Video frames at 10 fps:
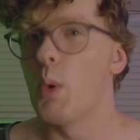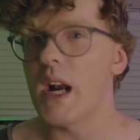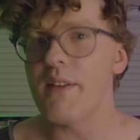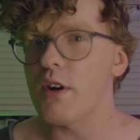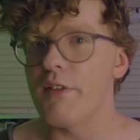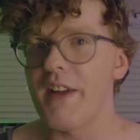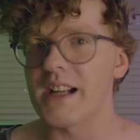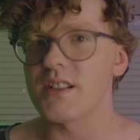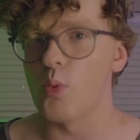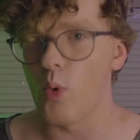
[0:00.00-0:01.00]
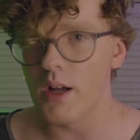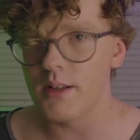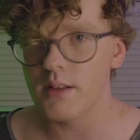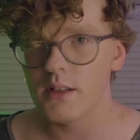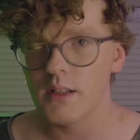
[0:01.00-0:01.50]
Whatever affects
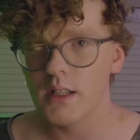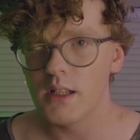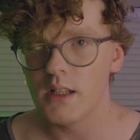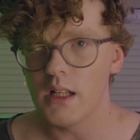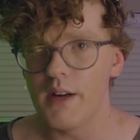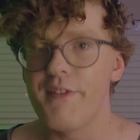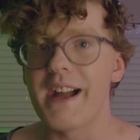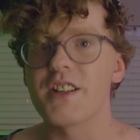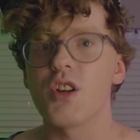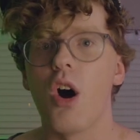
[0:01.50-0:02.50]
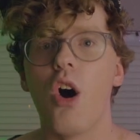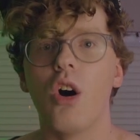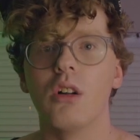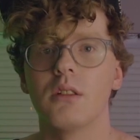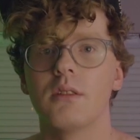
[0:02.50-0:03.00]
one affects all